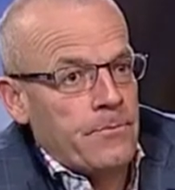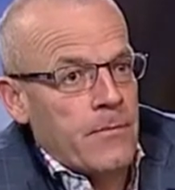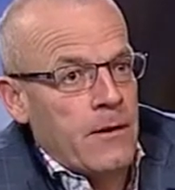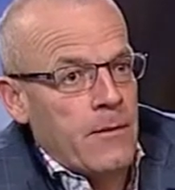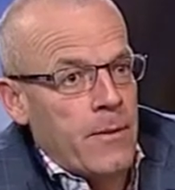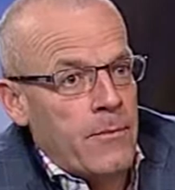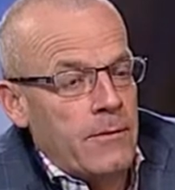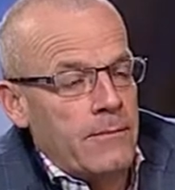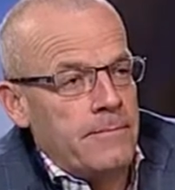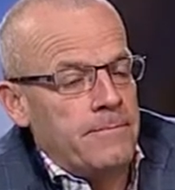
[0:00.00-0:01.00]
I remember,
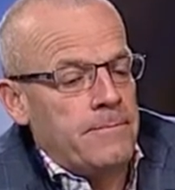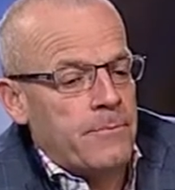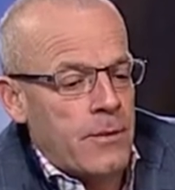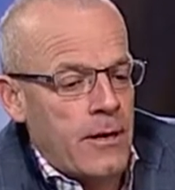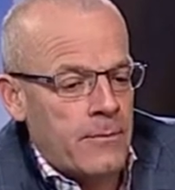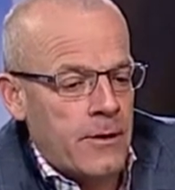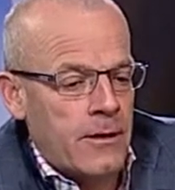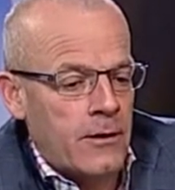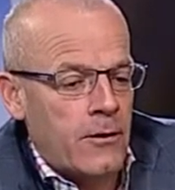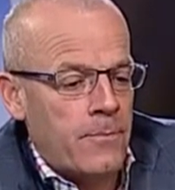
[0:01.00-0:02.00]
pardon me,
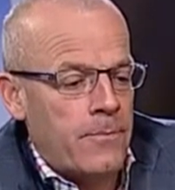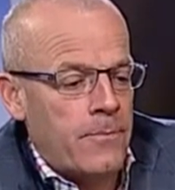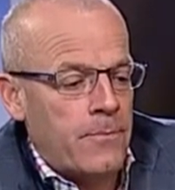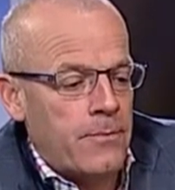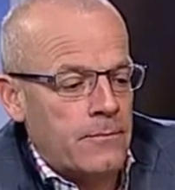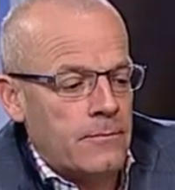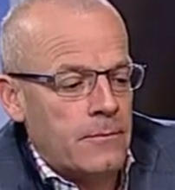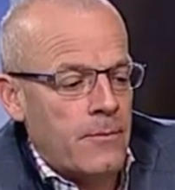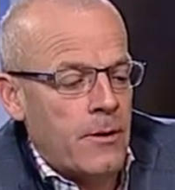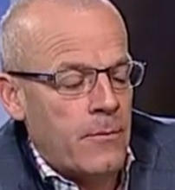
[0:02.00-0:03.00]
I got up
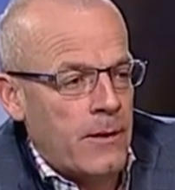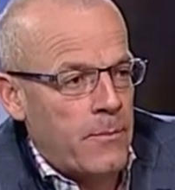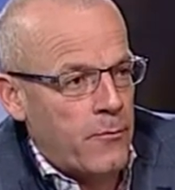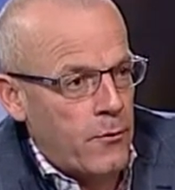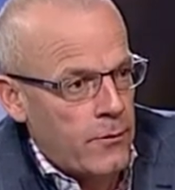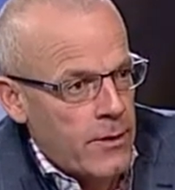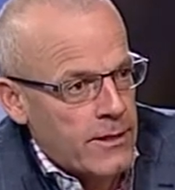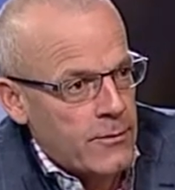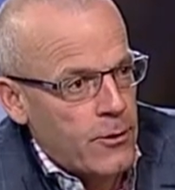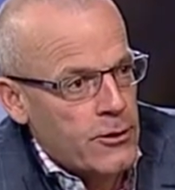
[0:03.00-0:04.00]
about a minute before the
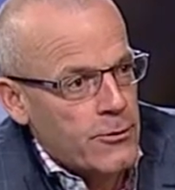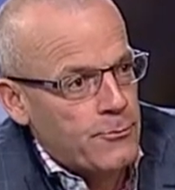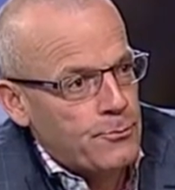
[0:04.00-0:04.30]
race to watch it.